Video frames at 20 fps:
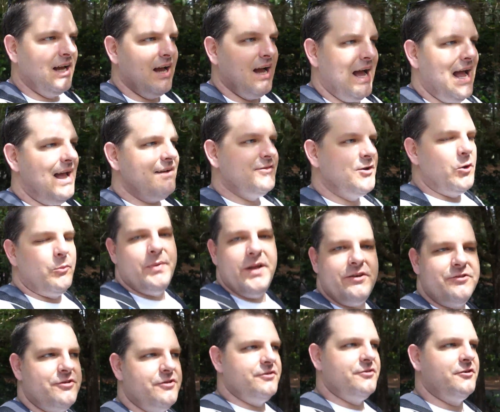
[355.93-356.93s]
I have no
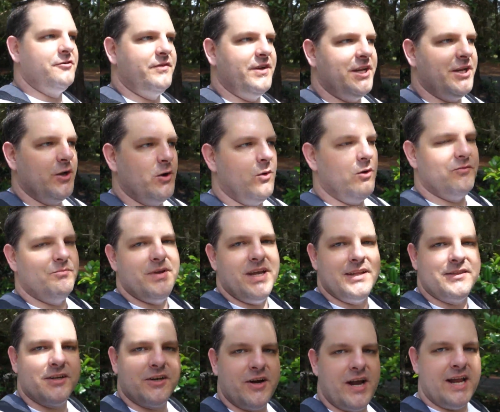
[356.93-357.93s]
pictures or video of me
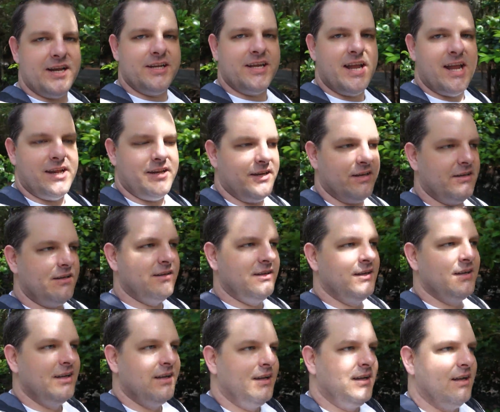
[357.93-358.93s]
at the Grand Canyon.
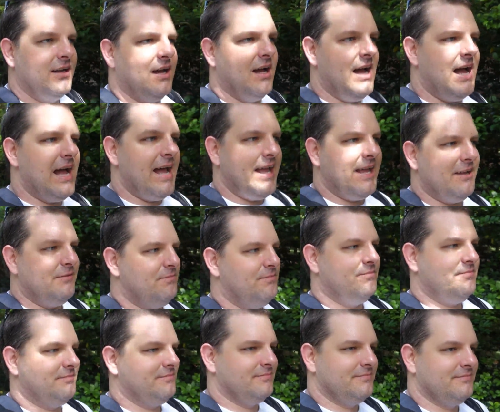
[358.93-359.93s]
I
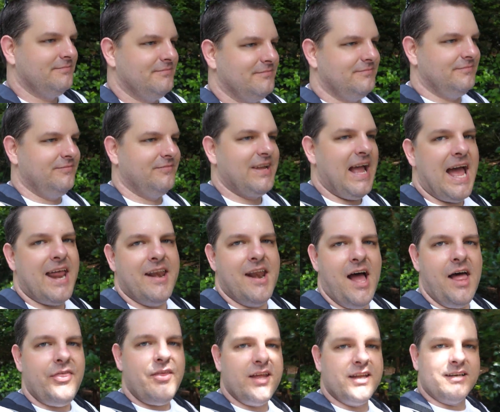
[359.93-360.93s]
got
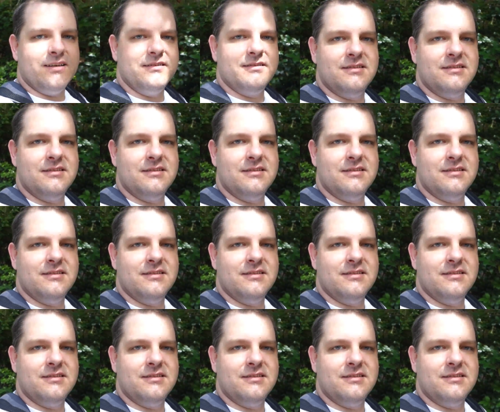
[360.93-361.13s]
nothing,